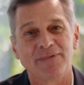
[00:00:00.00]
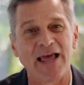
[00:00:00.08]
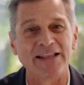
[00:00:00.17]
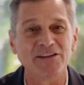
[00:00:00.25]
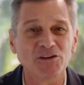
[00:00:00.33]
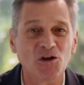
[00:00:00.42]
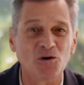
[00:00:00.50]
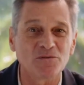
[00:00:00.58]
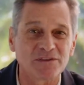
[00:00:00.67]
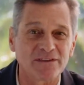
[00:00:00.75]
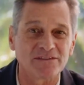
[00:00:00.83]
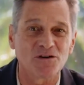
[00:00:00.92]
And
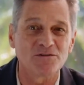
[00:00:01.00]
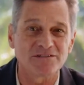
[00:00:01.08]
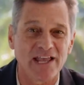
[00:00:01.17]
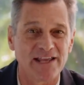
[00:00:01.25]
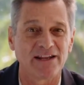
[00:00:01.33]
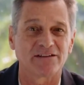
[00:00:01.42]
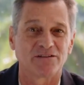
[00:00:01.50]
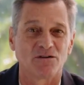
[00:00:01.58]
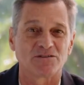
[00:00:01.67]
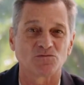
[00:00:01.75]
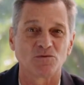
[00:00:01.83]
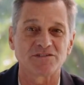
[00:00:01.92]
note that those
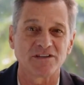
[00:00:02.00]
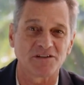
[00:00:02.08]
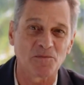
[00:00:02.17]
anecdotes will send